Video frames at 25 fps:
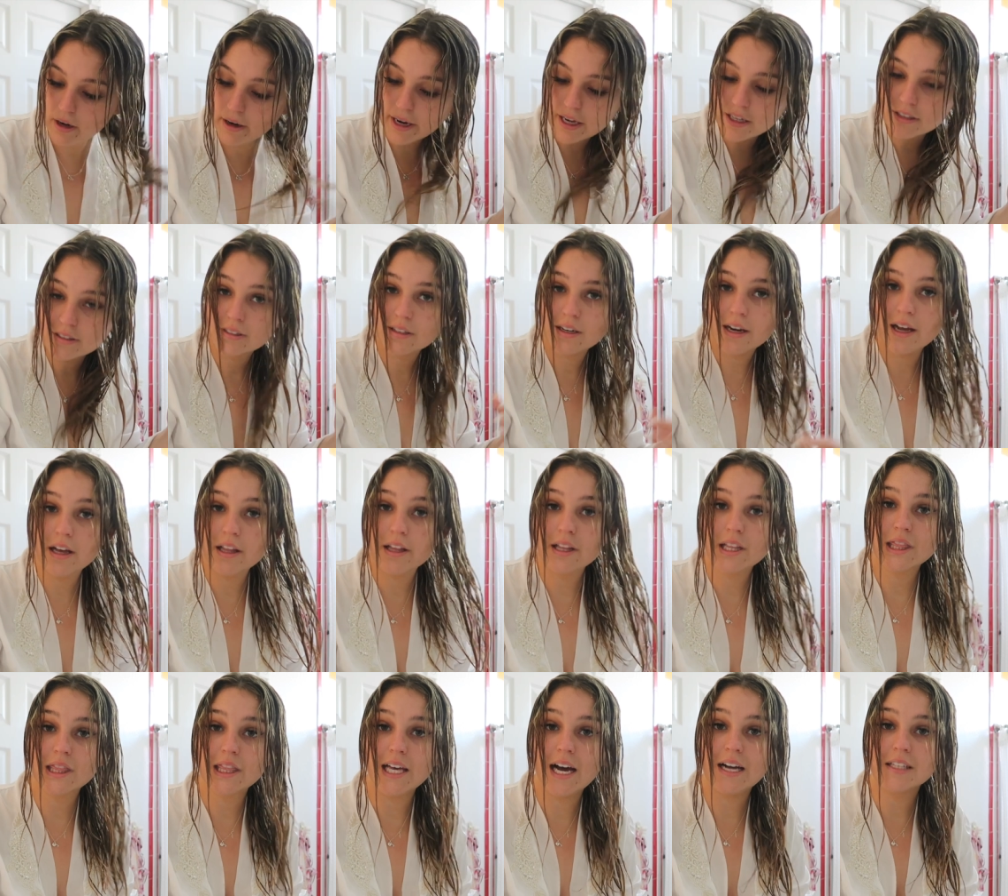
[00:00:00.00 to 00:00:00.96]
Okay, so now
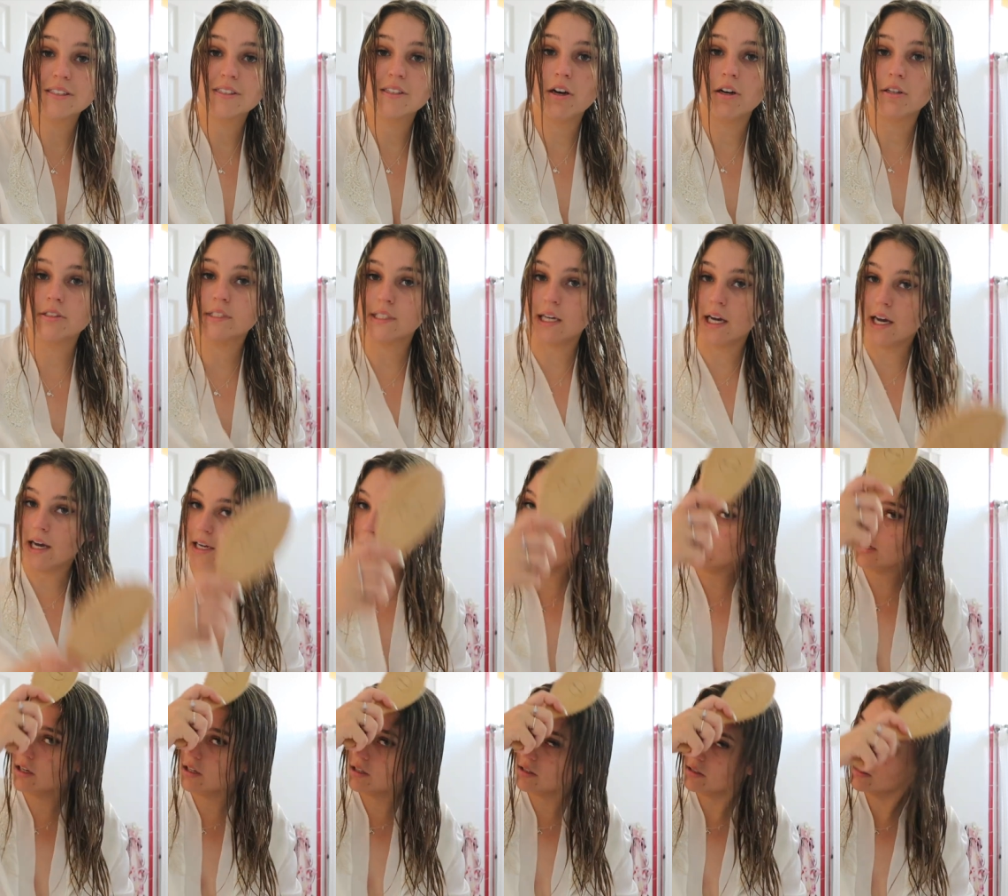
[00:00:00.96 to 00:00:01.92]
that that's all
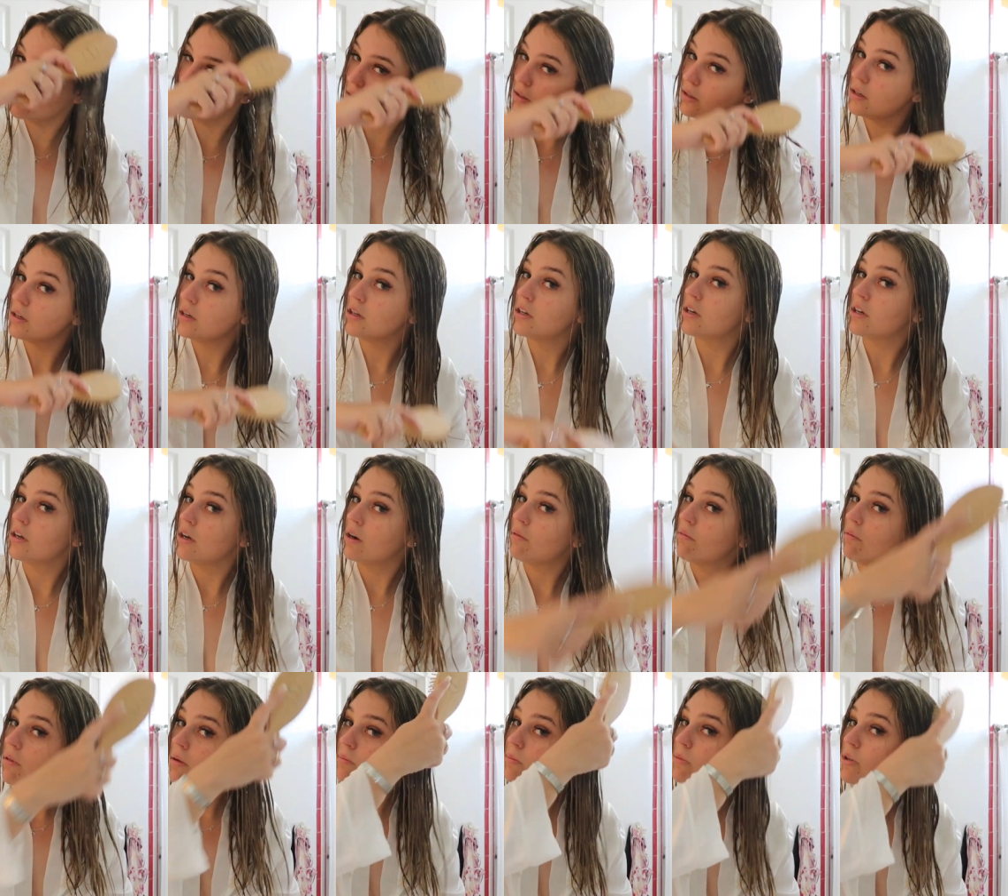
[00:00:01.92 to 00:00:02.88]
done,
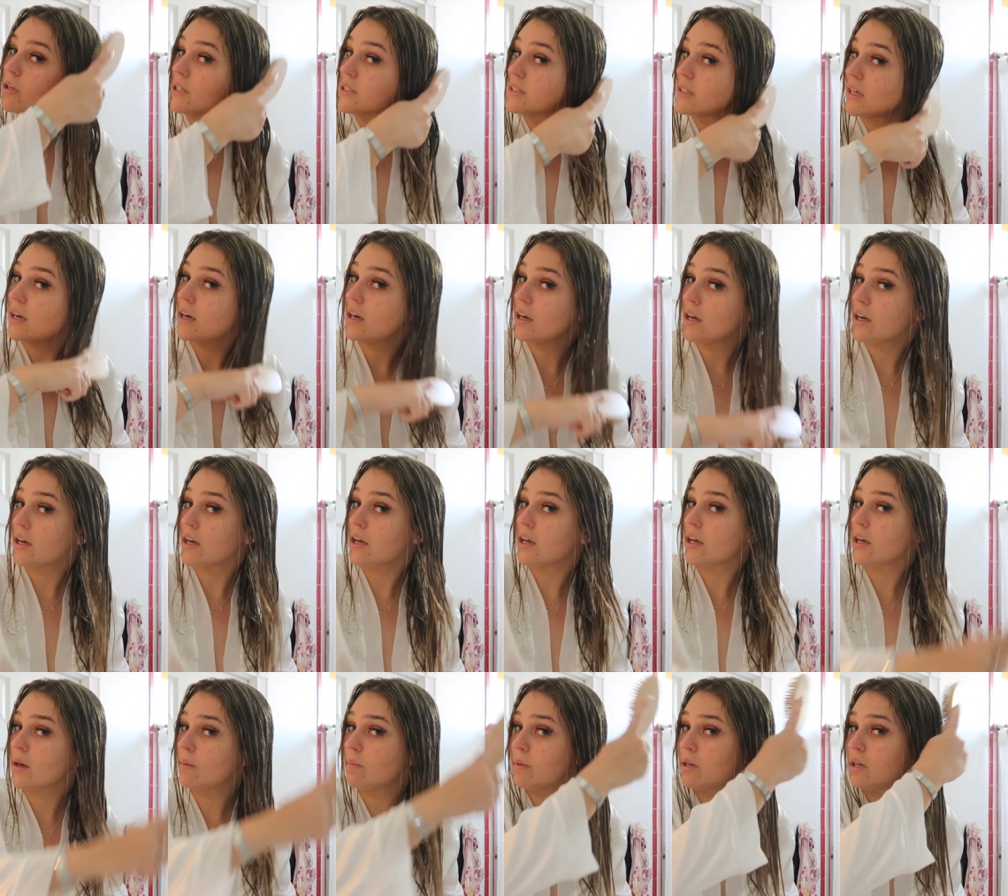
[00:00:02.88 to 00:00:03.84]
one more
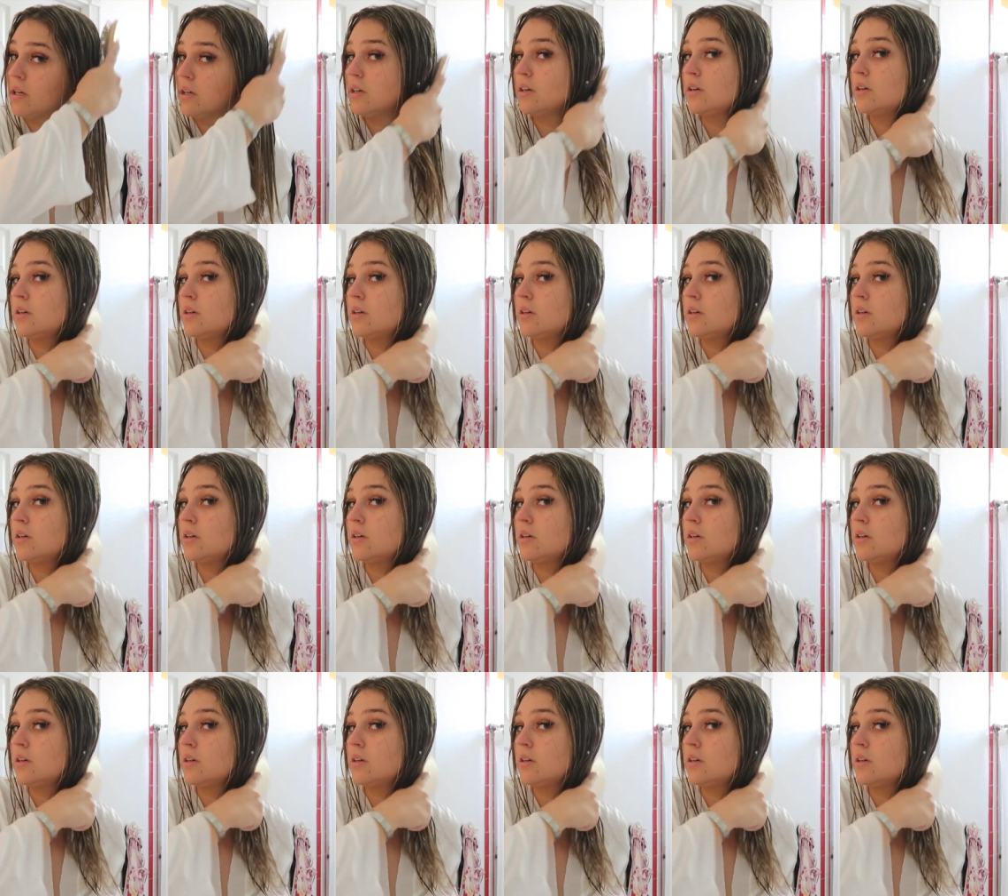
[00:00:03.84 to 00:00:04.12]
time.